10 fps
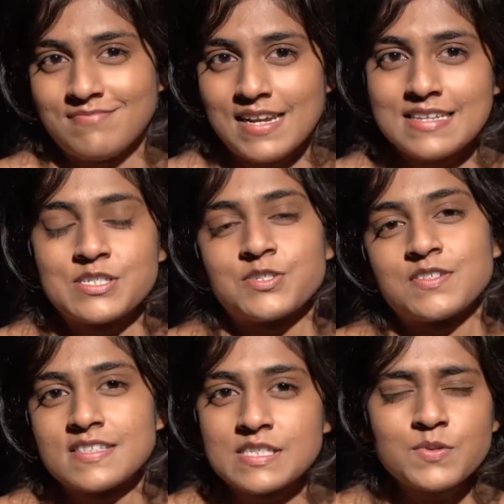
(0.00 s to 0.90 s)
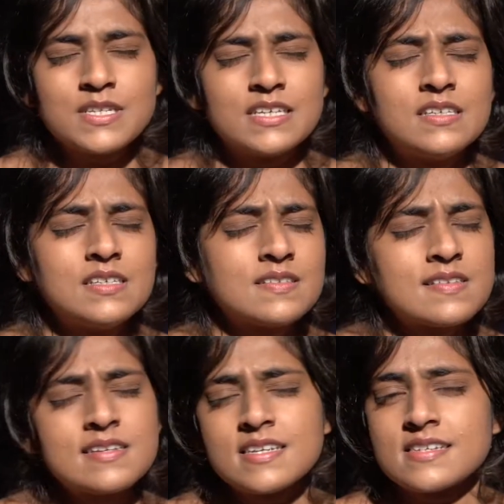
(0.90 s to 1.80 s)
Listen to this. This one
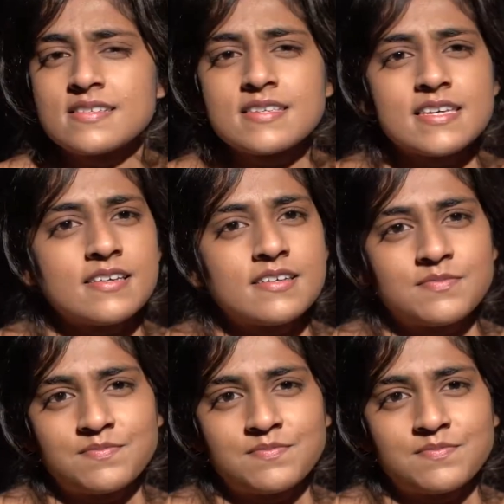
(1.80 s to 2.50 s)
easily takes a cake.